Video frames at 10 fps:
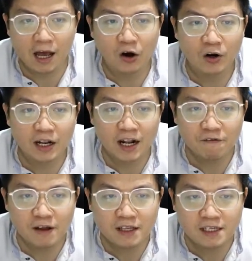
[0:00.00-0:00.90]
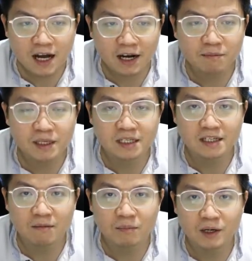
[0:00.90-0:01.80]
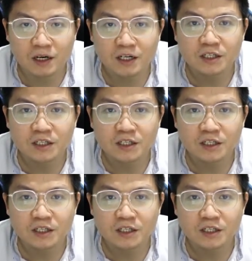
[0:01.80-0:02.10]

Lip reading: On the left hand side, mixed number,